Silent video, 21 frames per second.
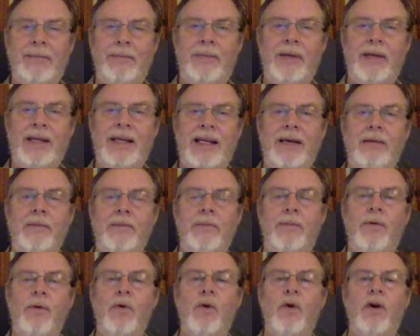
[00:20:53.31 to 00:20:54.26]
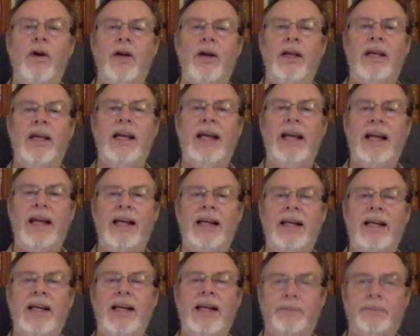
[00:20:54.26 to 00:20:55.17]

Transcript: being born again